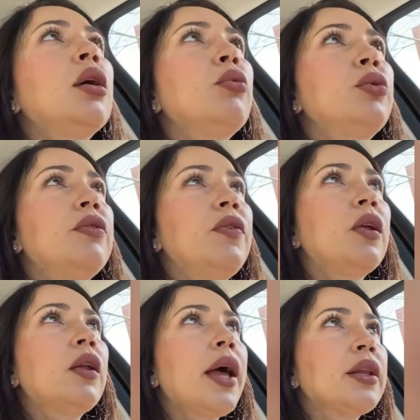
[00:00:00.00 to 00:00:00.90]
would
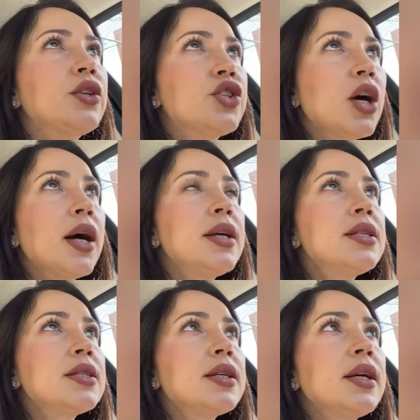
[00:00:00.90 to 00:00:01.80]
feel
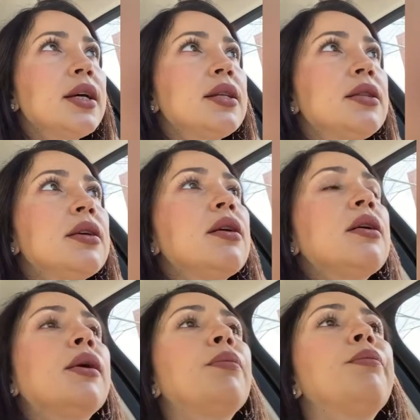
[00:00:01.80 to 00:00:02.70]
energized and
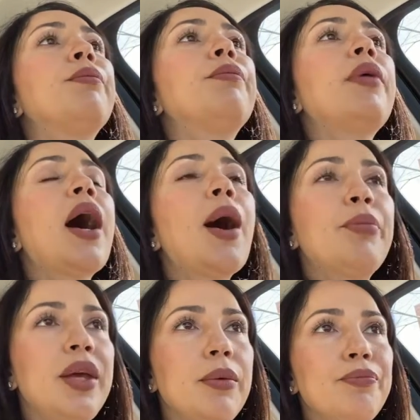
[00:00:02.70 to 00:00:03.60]

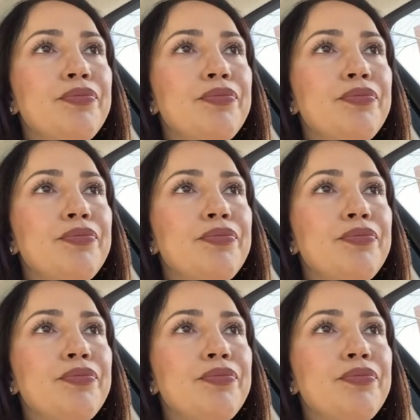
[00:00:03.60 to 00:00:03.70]
happy.